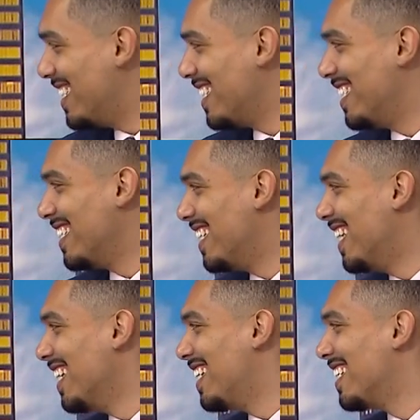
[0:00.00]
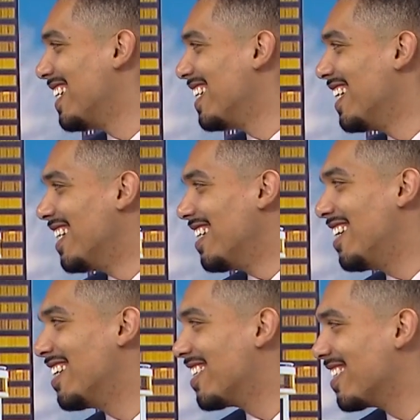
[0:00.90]

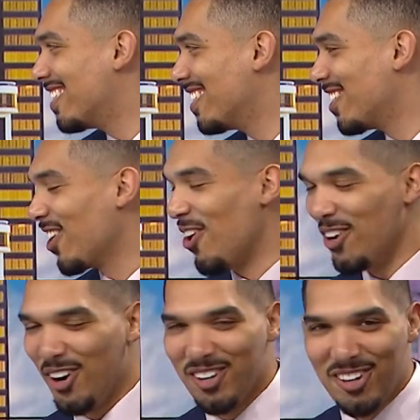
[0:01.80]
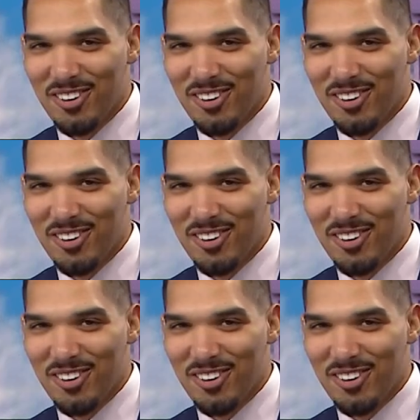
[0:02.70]
The person shown says nothing.